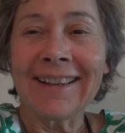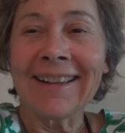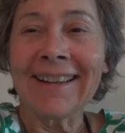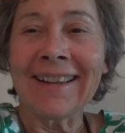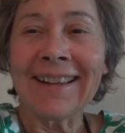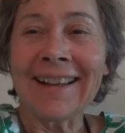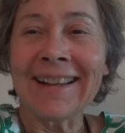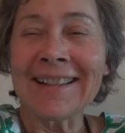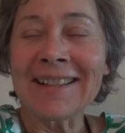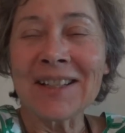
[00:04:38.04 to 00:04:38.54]

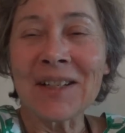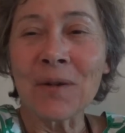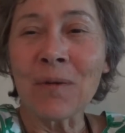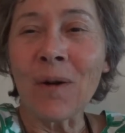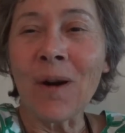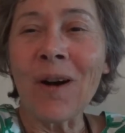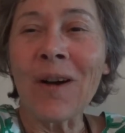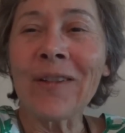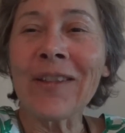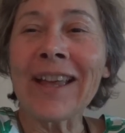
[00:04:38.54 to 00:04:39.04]
and so
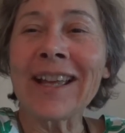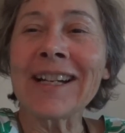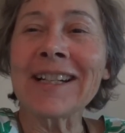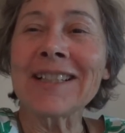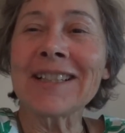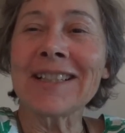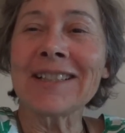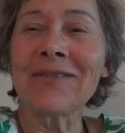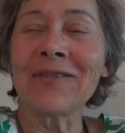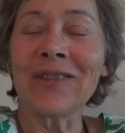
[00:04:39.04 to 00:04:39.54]
all that
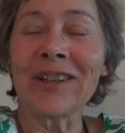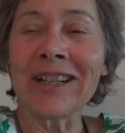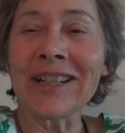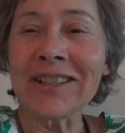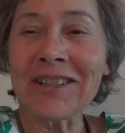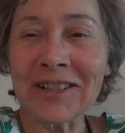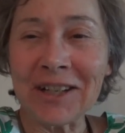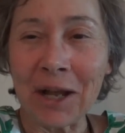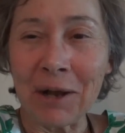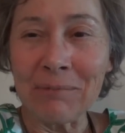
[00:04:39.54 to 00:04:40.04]
is
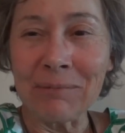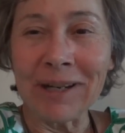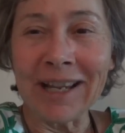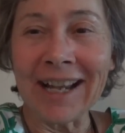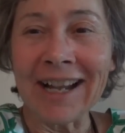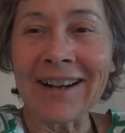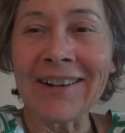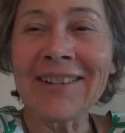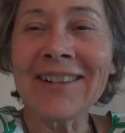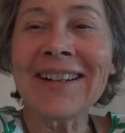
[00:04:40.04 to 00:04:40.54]
finished up
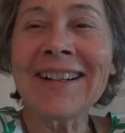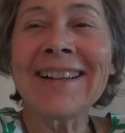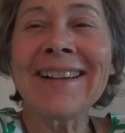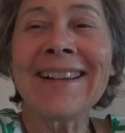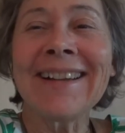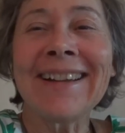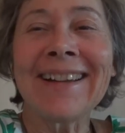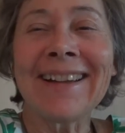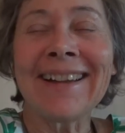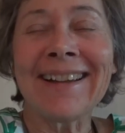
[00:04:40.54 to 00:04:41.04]
now
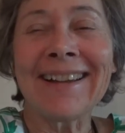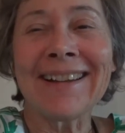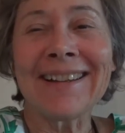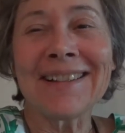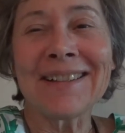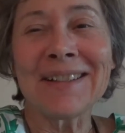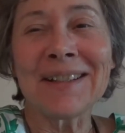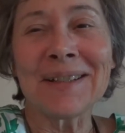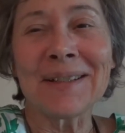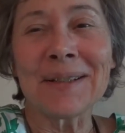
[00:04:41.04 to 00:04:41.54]

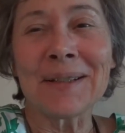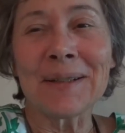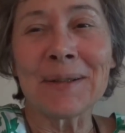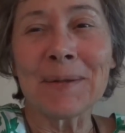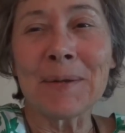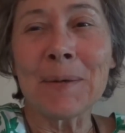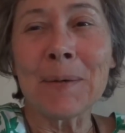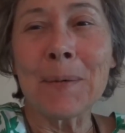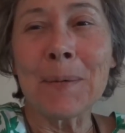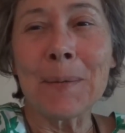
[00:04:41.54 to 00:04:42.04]
and
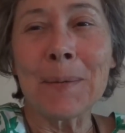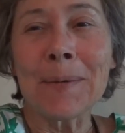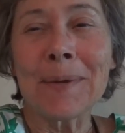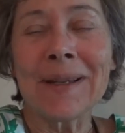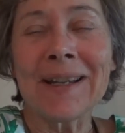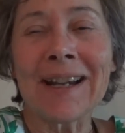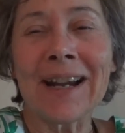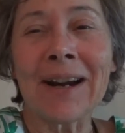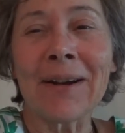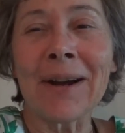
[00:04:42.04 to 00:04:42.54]
uh,
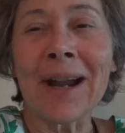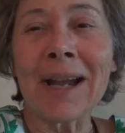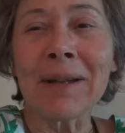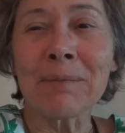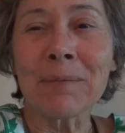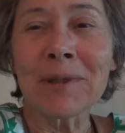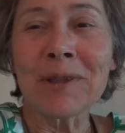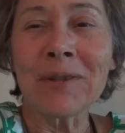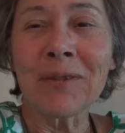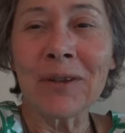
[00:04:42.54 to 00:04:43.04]
our
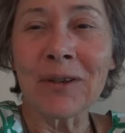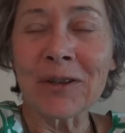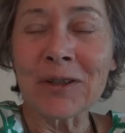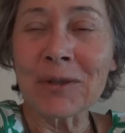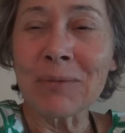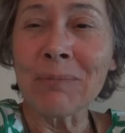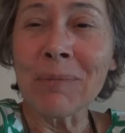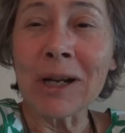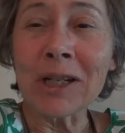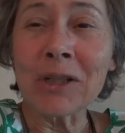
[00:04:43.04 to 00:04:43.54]
atmosphere
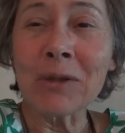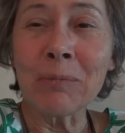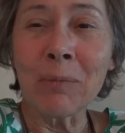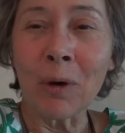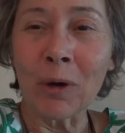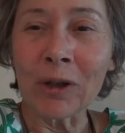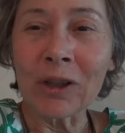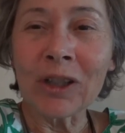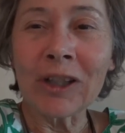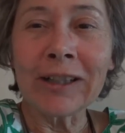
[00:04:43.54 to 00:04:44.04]
is much
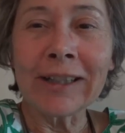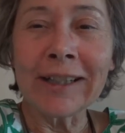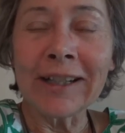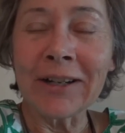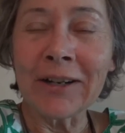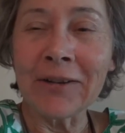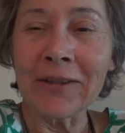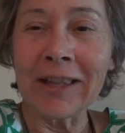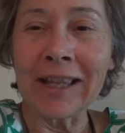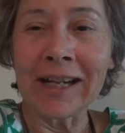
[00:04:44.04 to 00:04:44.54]
more
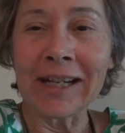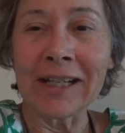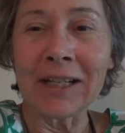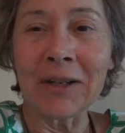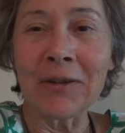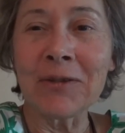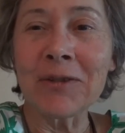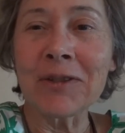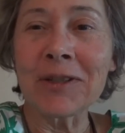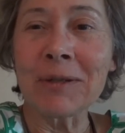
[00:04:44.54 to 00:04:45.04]
clear than it
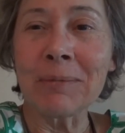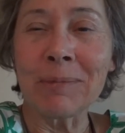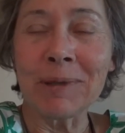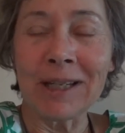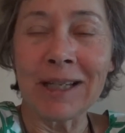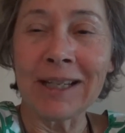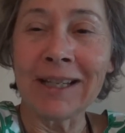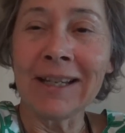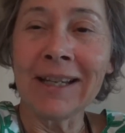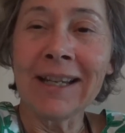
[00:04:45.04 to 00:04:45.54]
used to
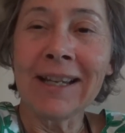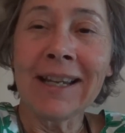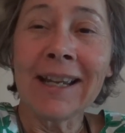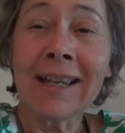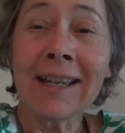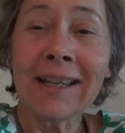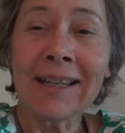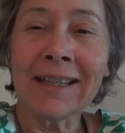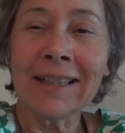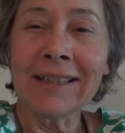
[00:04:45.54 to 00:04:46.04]
be
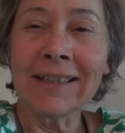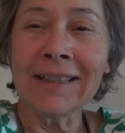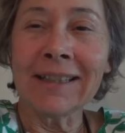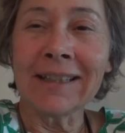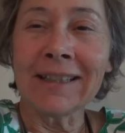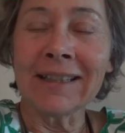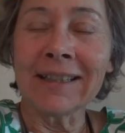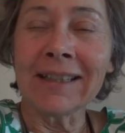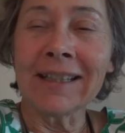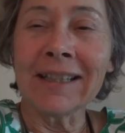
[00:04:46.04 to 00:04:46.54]
in the
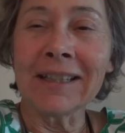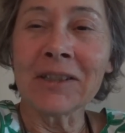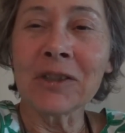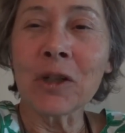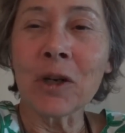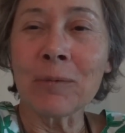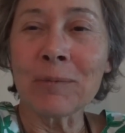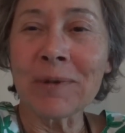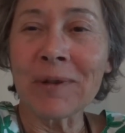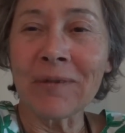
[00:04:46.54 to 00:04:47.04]
in
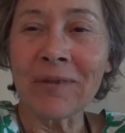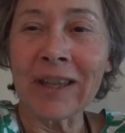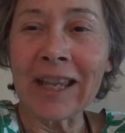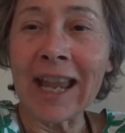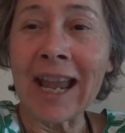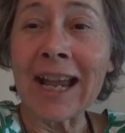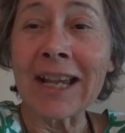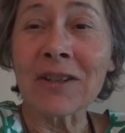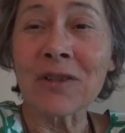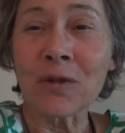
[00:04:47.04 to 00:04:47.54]
terms of
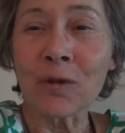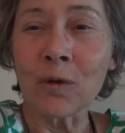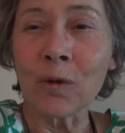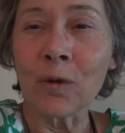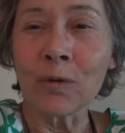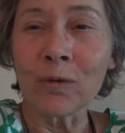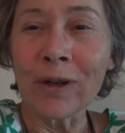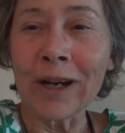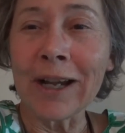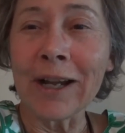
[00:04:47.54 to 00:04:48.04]
the
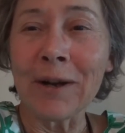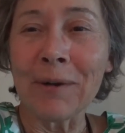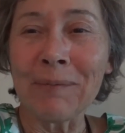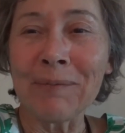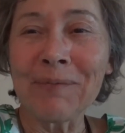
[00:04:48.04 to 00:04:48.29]
astral realm.